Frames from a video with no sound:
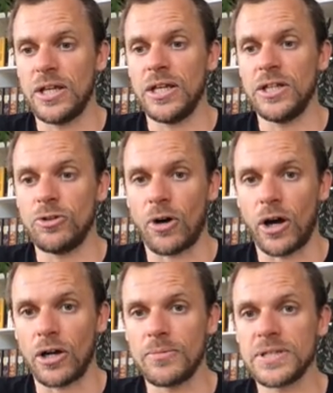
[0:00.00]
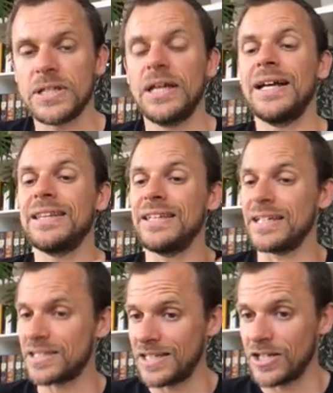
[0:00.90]
in your arms and the
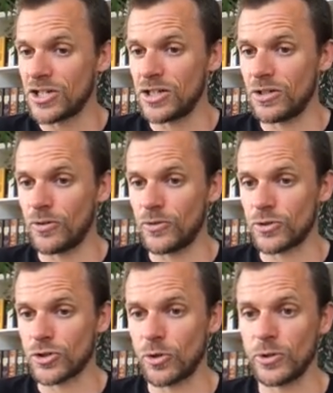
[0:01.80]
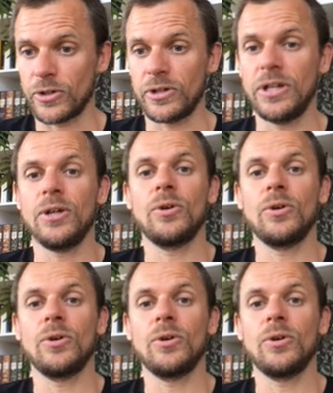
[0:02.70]
extension of your shoulder